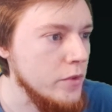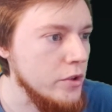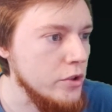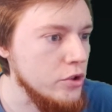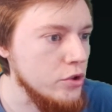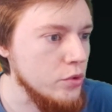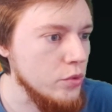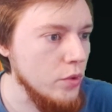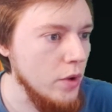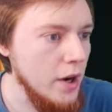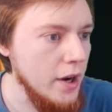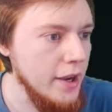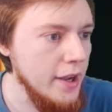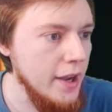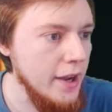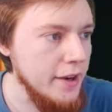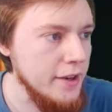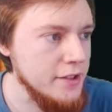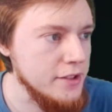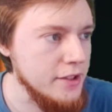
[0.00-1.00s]

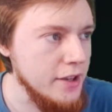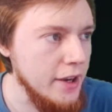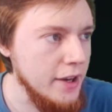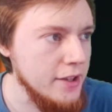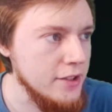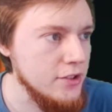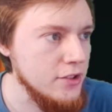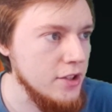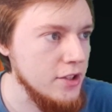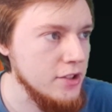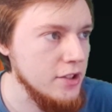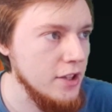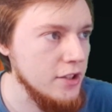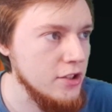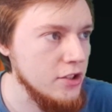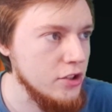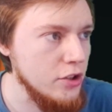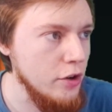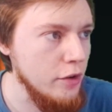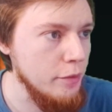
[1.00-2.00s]
Dryad is nice. This lets
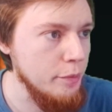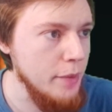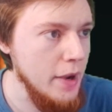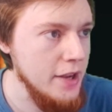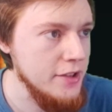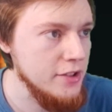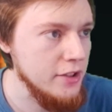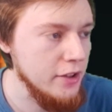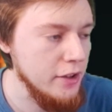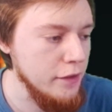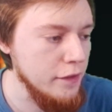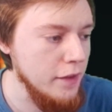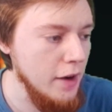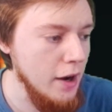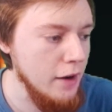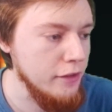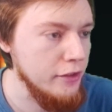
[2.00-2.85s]
us go basically 5